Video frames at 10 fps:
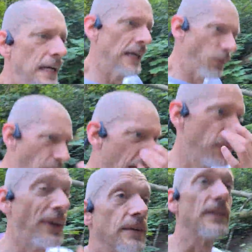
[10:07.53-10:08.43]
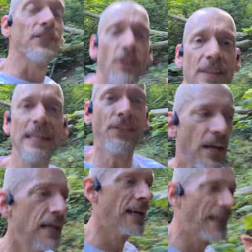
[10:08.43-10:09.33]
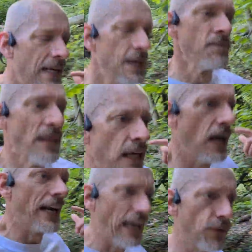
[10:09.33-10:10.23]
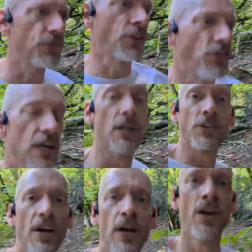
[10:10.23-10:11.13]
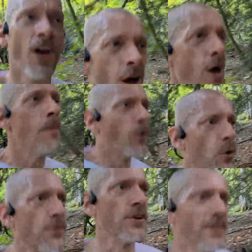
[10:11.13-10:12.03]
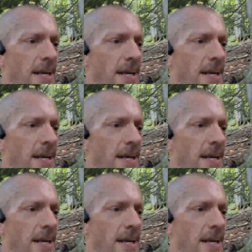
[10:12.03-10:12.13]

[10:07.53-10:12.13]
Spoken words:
What I have found is that these I have to charge more often